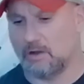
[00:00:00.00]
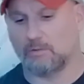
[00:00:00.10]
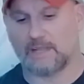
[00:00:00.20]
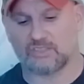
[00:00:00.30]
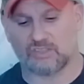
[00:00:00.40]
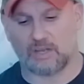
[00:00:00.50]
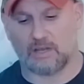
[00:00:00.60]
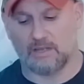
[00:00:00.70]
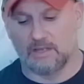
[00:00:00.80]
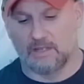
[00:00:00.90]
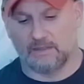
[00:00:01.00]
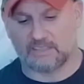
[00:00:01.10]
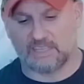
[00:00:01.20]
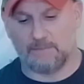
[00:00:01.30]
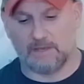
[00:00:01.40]
know, let's
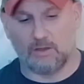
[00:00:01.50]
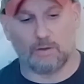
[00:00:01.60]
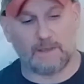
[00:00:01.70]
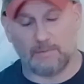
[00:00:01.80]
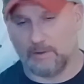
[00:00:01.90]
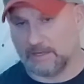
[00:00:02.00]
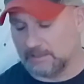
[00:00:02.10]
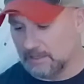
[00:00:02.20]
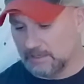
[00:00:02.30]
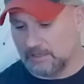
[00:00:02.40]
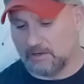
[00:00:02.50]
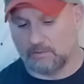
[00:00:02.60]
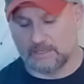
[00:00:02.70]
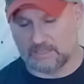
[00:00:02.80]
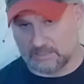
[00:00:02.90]
keep it going. Maybe we can, you
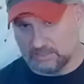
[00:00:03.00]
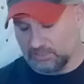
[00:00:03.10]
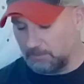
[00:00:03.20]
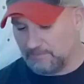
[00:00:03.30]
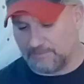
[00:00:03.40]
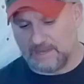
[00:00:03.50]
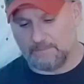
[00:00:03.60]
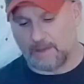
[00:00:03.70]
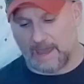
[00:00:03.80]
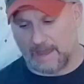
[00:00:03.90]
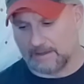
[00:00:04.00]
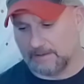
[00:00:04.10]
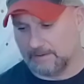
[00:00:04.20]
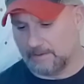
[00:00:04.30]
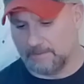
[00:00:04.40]
know, it's some feedback.
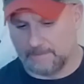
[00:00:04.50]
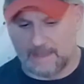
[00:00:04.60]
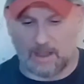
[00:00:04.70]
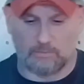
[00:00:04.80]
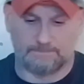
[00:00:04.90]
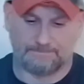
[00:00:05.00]
Now,